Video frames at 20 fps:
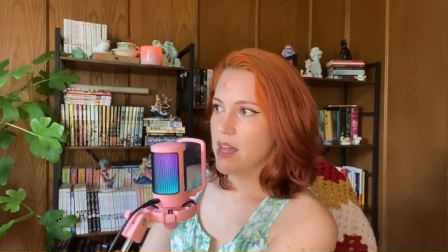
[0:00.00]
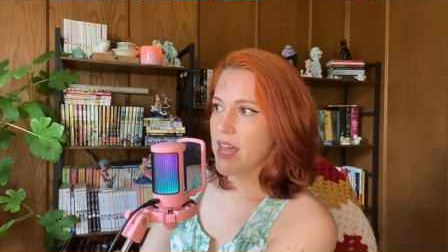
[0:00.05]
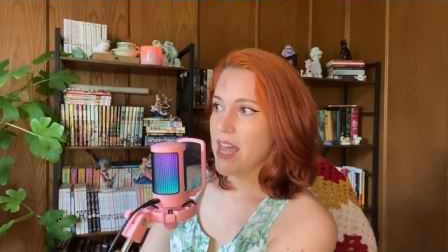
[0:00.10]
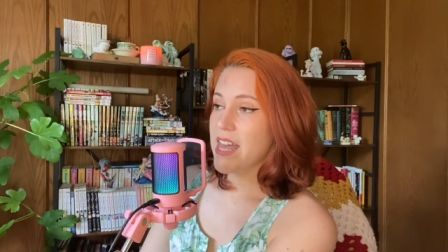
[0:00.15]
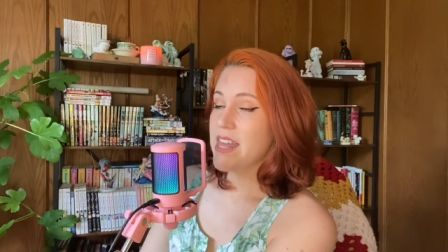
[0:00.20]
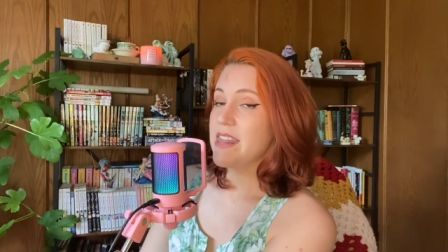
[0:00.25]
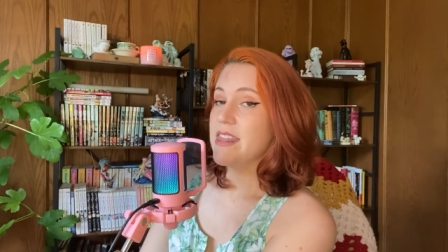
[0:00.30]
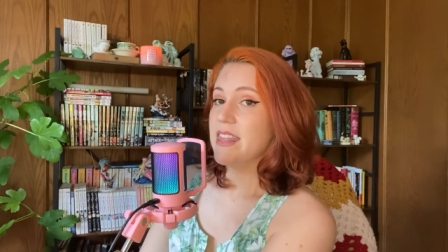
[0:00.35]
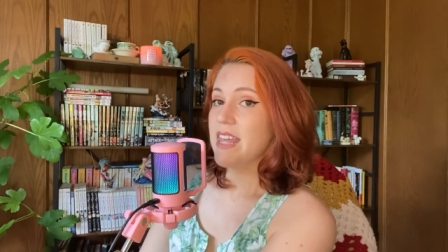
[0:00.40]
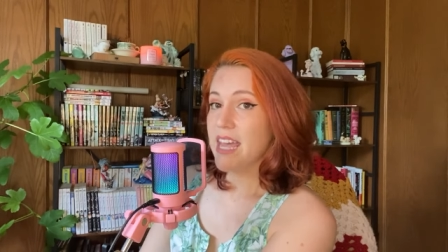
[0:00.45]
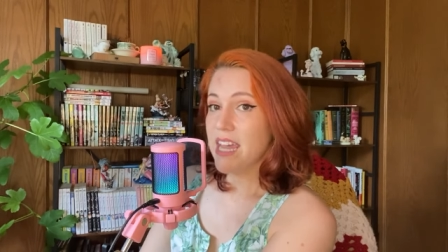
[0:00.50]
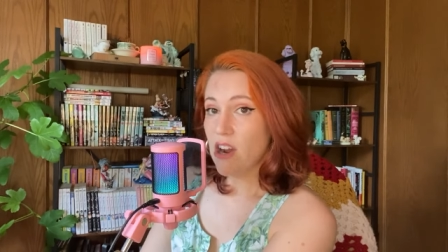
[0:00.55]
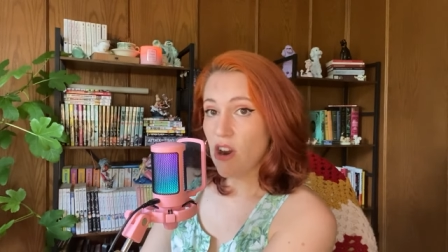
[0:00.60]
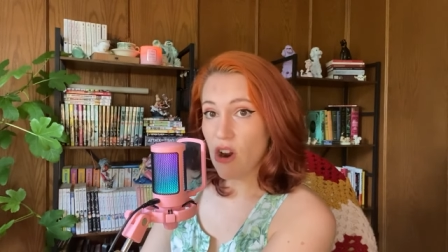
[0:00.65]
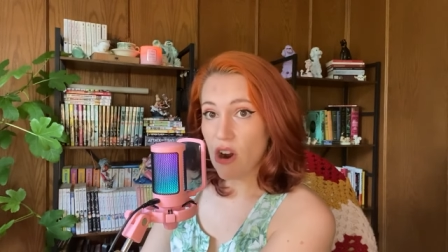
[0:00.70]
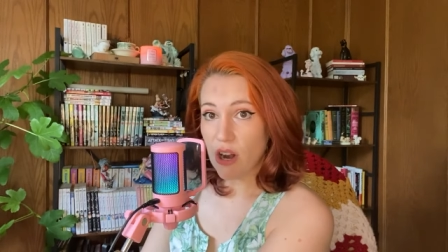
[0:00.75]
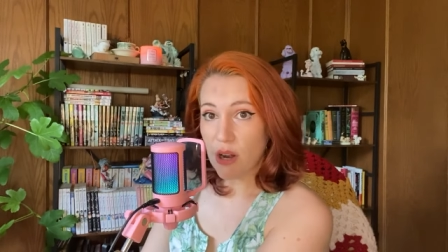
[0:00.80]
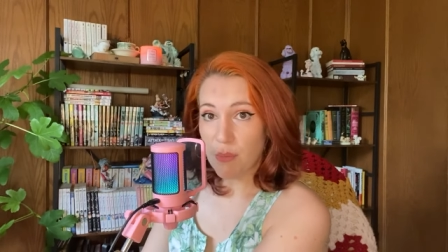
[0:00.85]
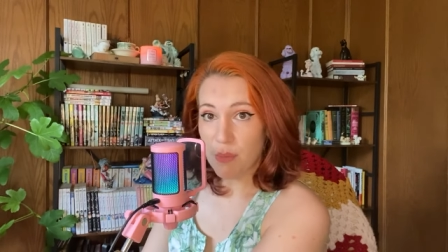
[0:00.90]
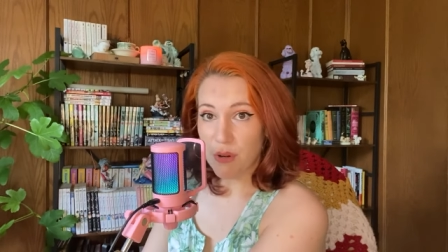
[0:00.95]
and they
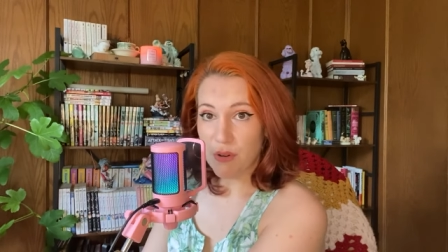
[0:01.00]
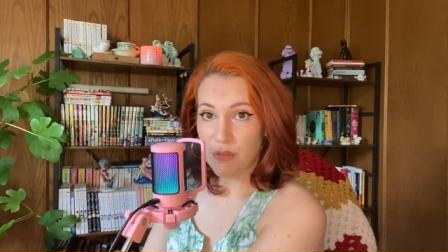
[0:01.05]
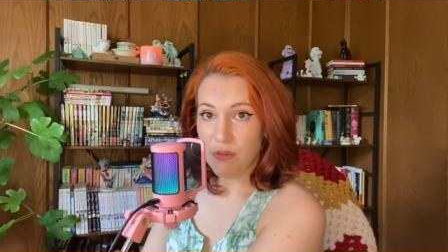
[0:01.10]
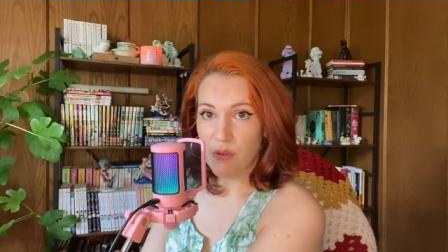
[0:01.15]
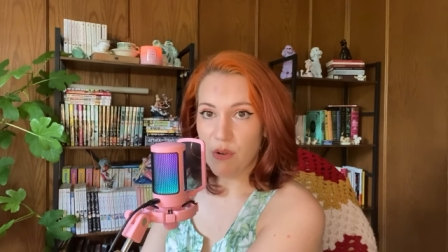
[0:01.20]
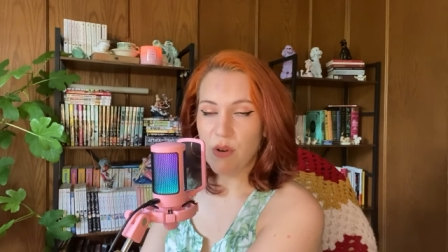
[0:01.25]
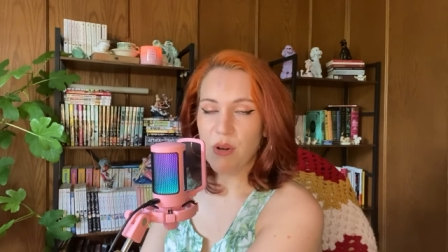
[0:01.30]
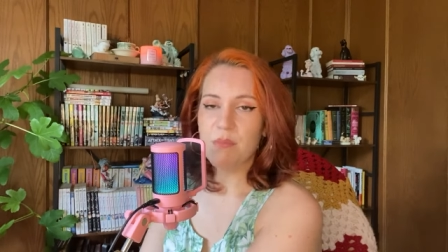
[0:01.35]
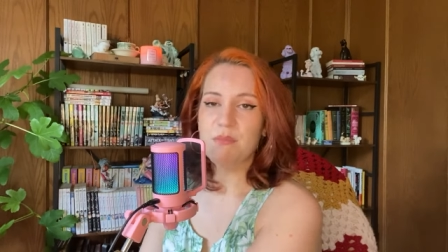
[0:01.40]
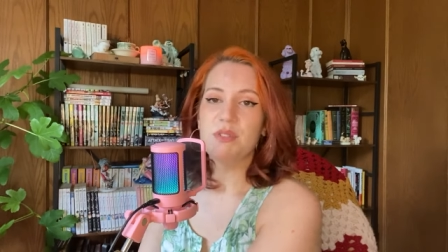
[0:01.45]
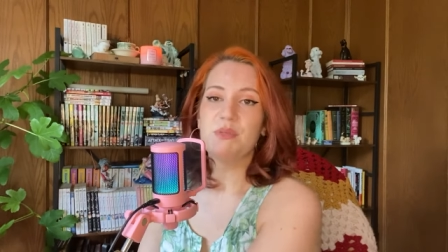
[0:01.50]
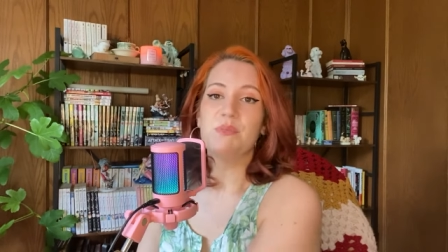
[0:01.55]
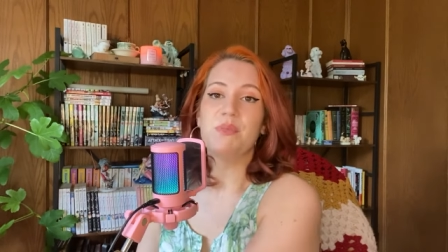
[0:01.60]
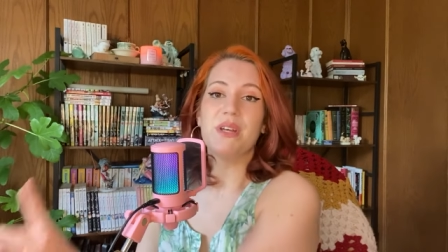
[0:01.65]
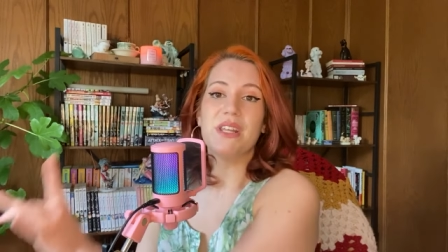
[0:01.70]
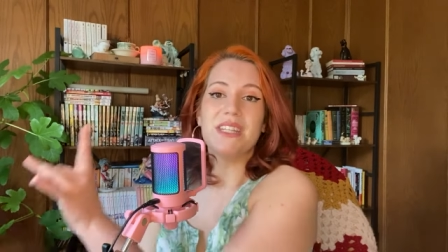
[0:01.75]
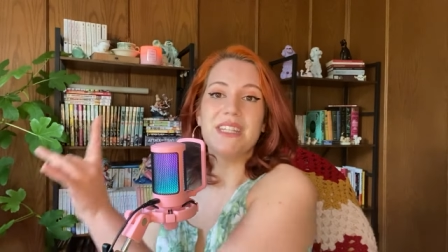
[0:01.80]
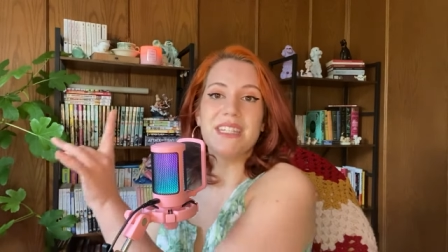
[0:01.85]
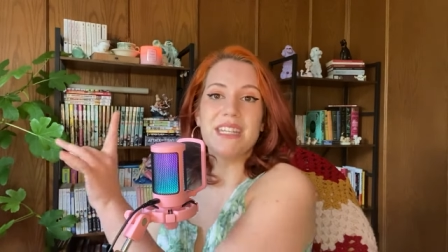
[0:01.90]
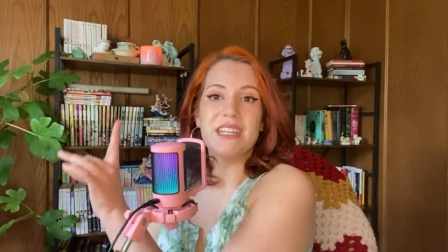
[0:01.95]
are performed,
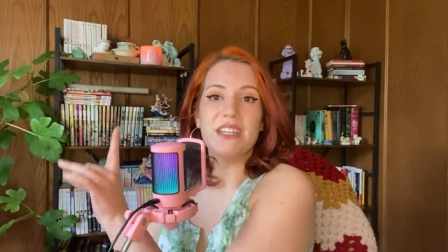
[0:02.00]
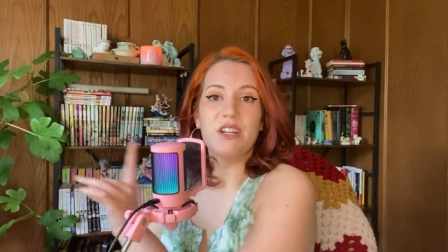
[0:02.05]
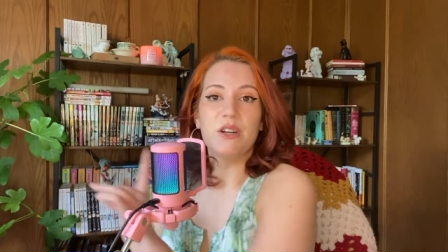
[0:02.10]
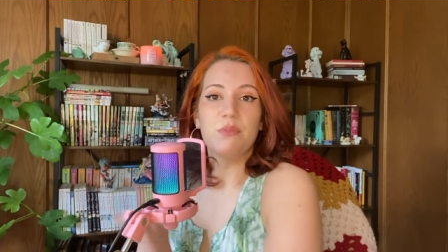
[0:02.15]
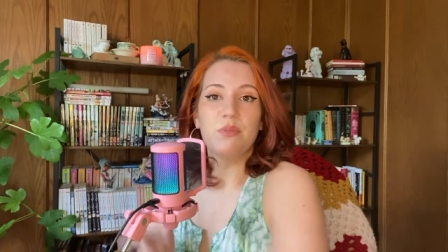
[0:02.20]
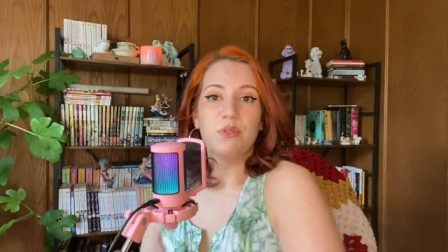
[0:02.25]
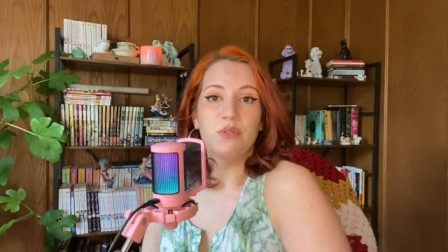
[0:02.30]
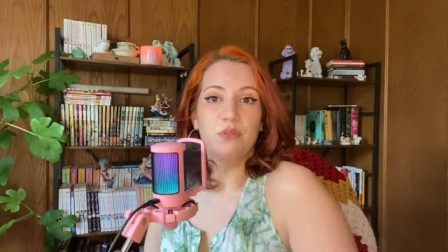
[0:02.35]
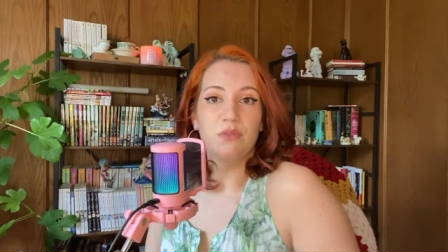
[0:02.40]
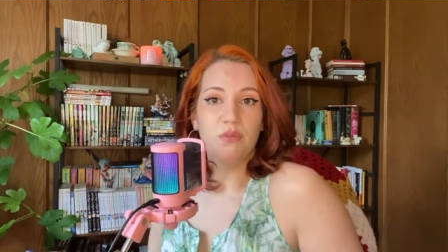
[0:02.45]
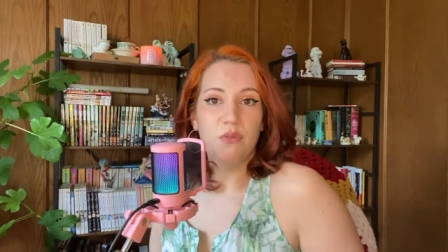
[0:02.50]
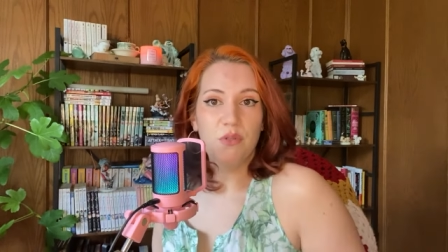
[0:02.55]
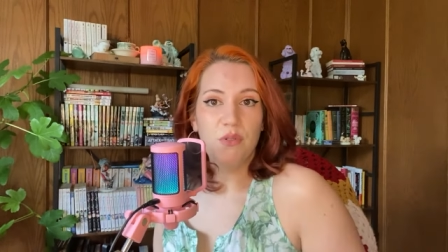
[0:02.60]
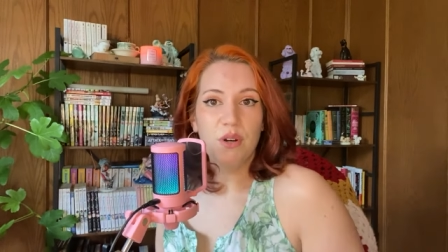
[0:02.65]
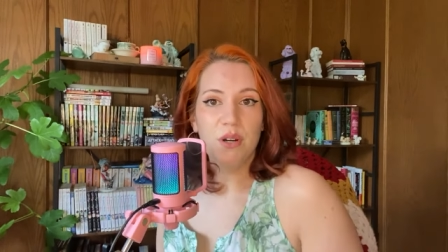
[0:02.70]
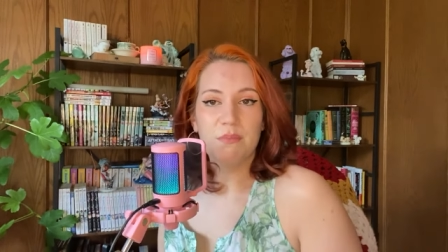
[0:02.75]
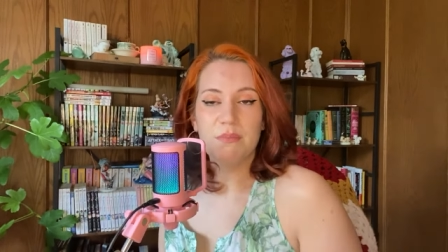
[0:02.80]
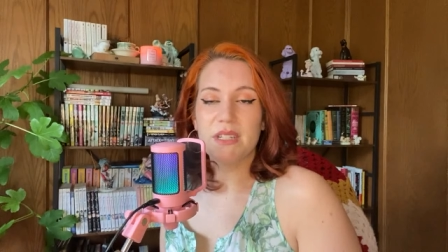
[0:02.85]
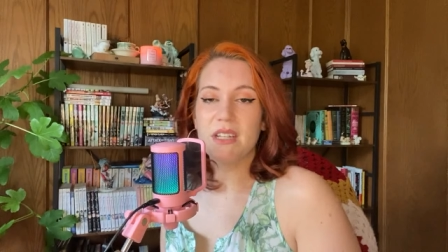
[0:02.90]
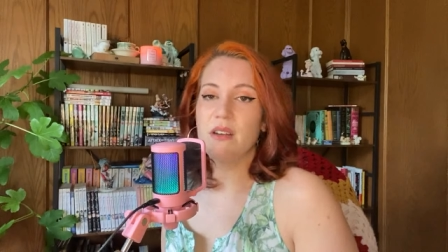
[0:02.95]
but see, they're
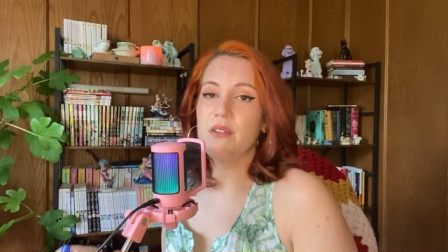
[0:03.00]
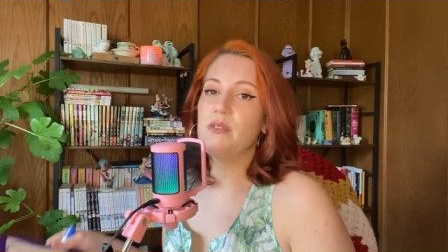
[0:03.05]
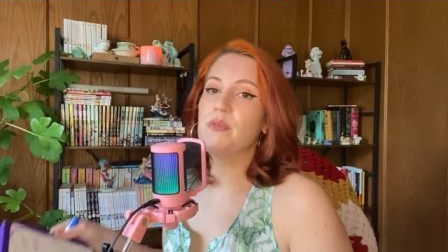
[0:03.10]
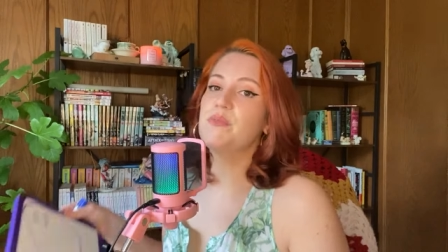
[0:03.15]
performed.